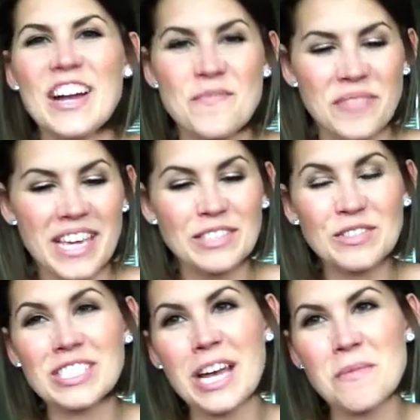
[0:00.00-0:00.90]
Thanks for
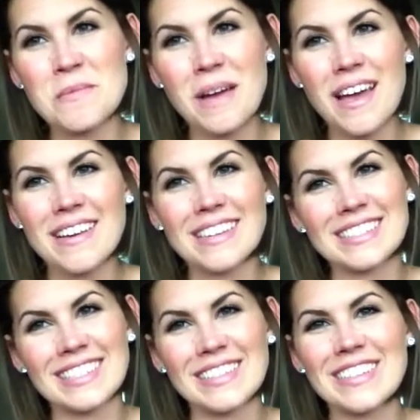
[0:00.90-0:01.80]
stopping by. I'll
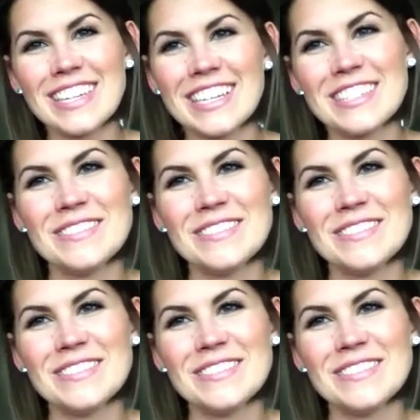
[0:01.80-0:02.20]
see y'all later.